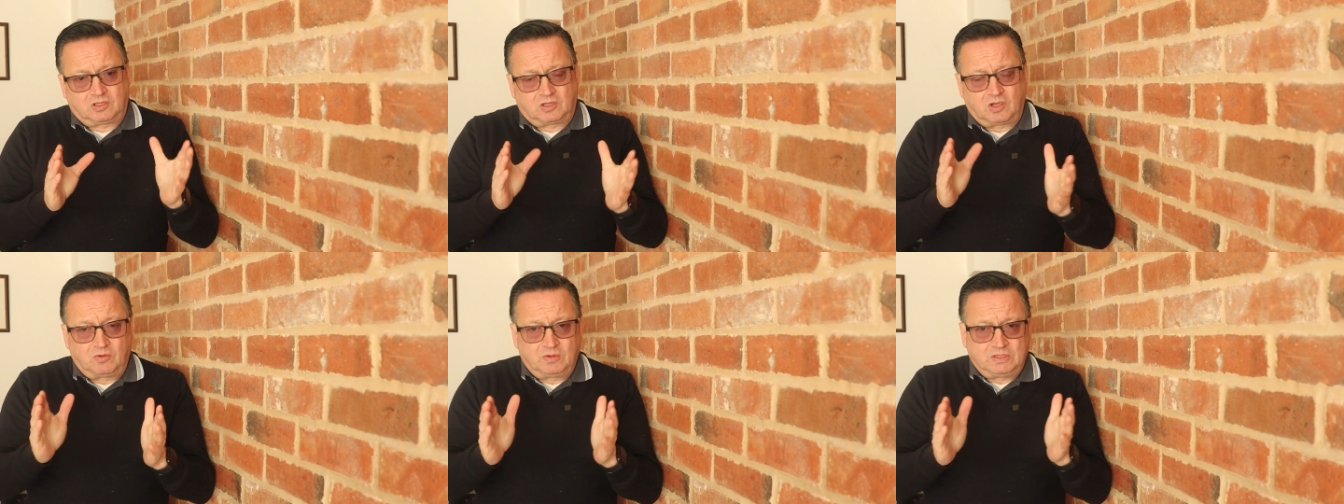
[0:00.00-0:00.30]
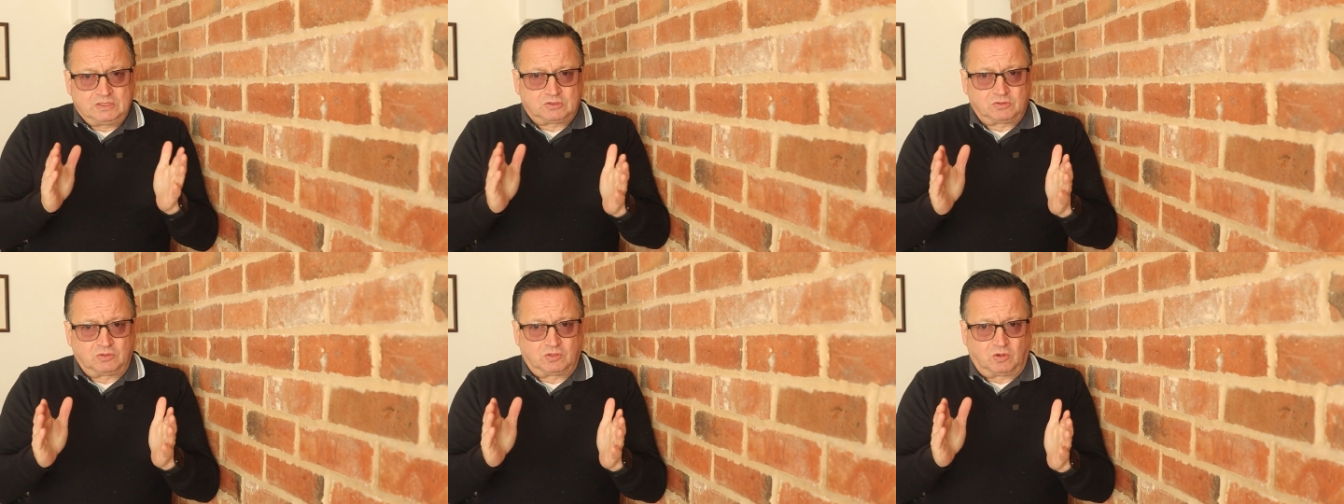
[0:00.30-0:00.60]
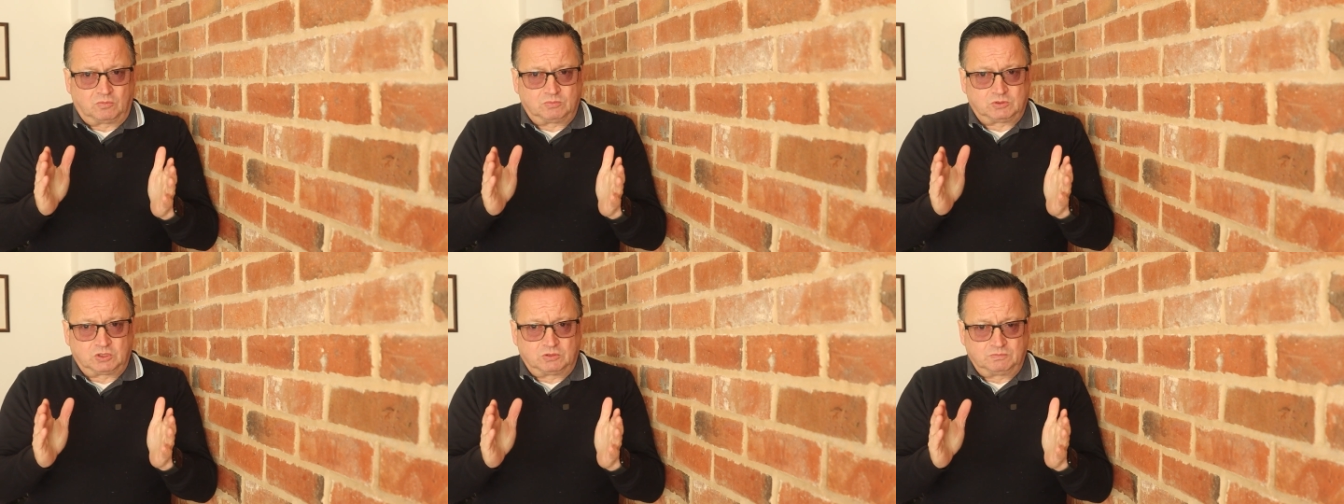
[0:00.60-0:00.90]
go into an
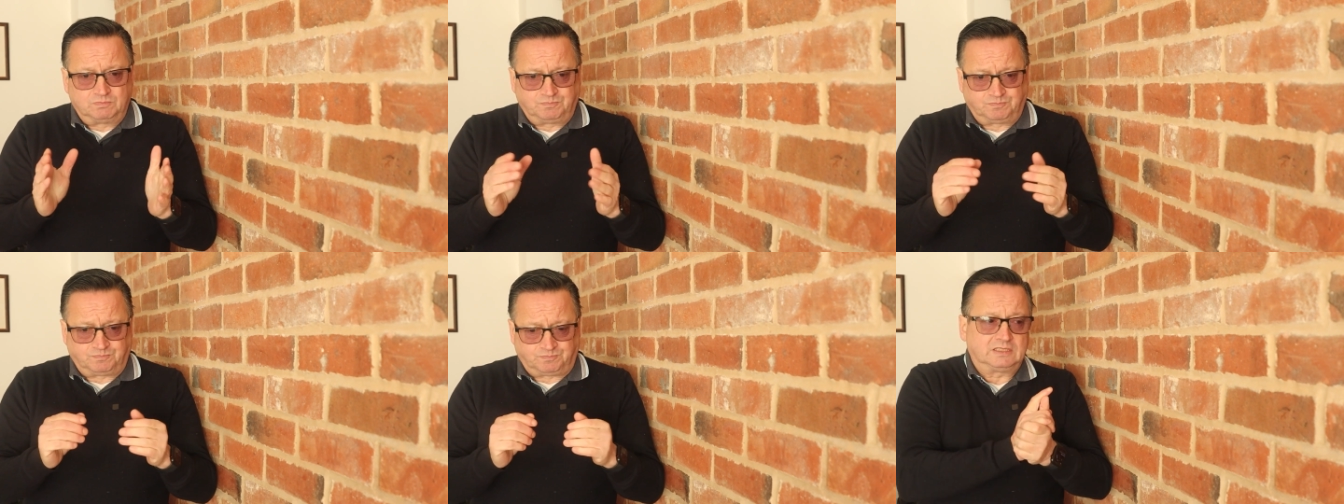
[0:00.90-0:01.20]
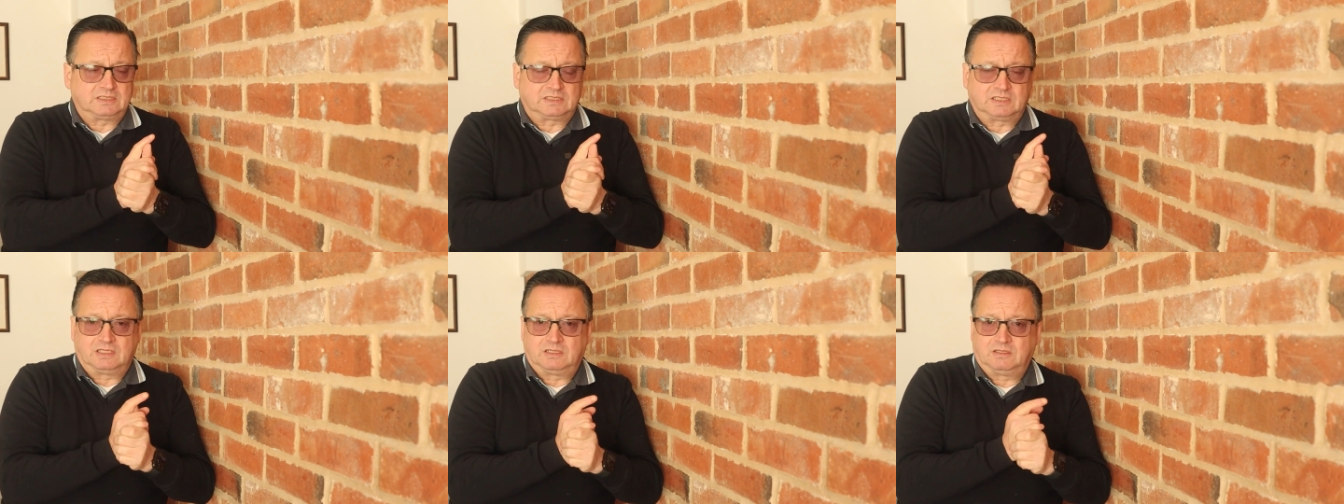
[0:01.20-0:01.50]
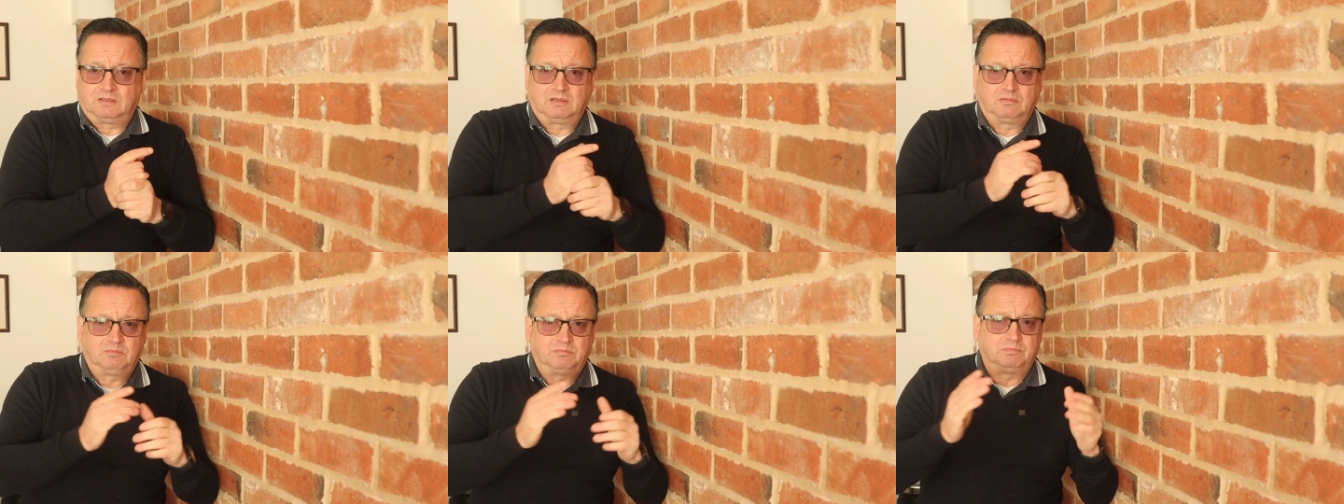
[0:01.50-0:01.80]
option, let's say
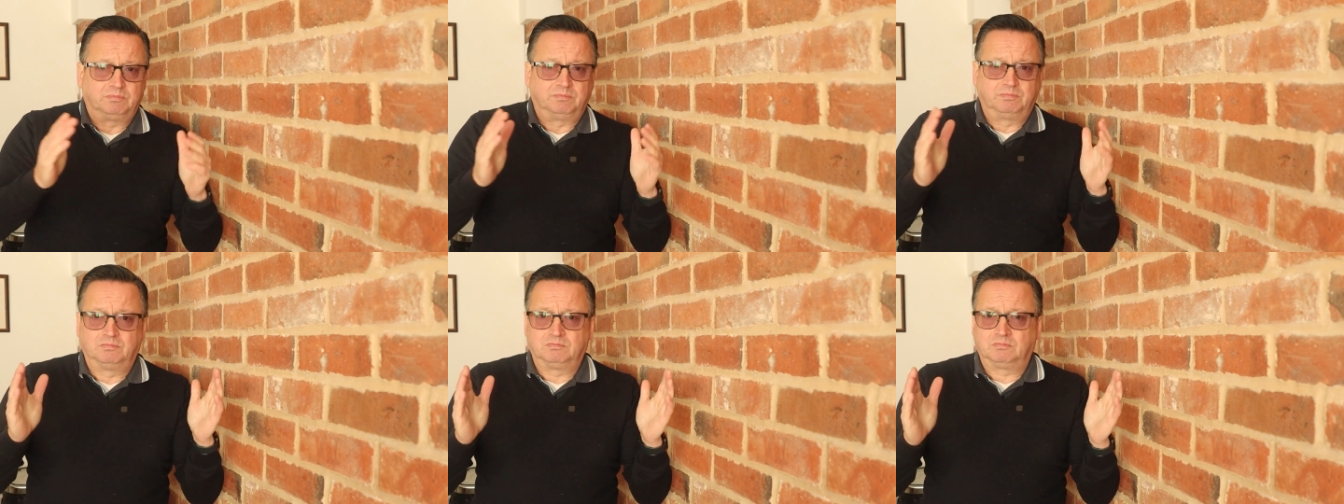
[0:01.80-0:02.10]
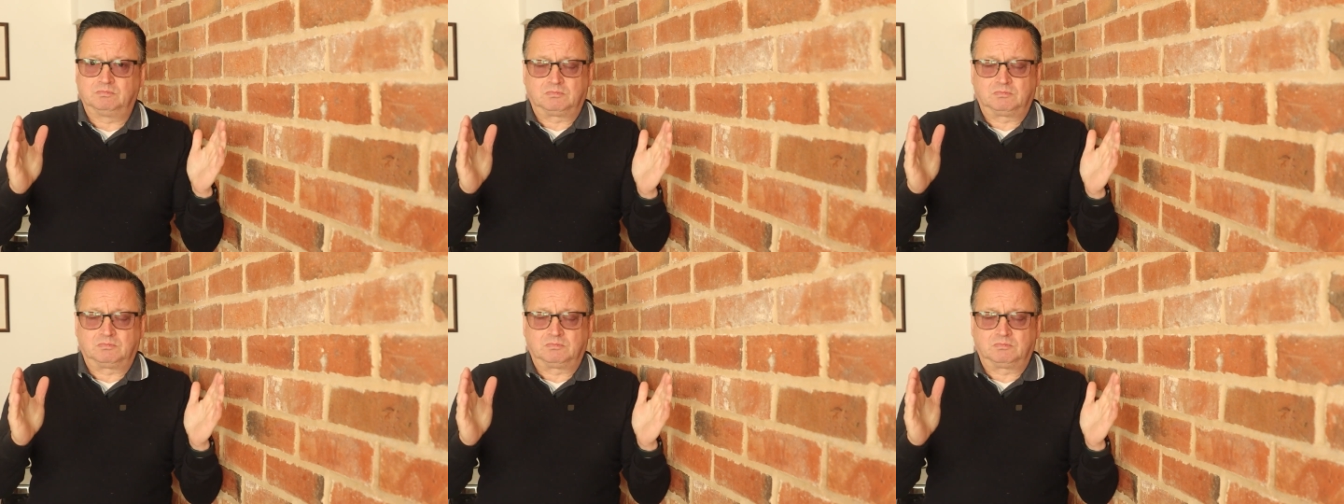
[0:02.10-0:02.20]
you